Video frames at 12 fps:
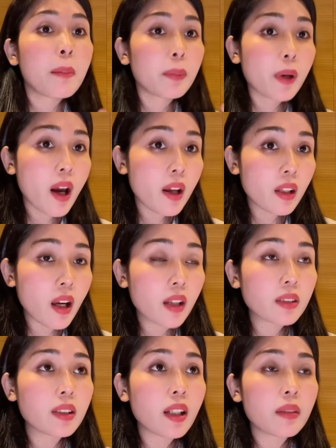
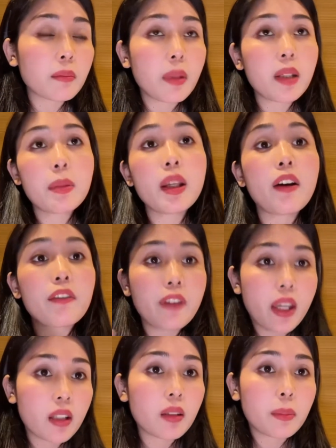product that may be
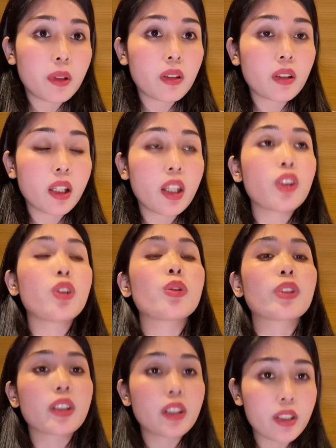available in
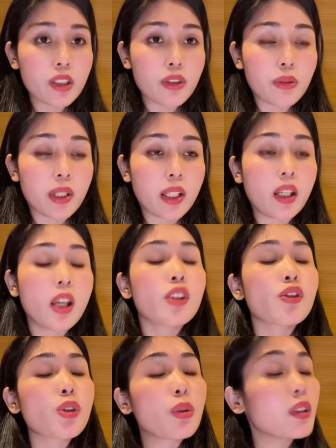your country.
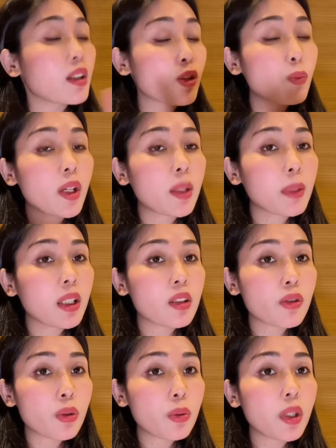So that's what I'm gonna
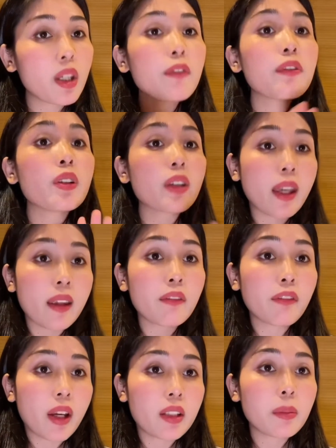do if you can't
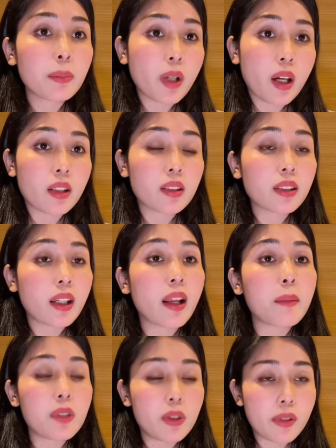find a product that
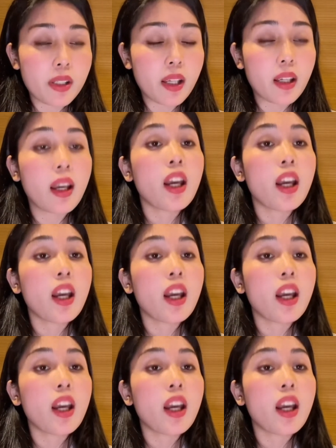I'm using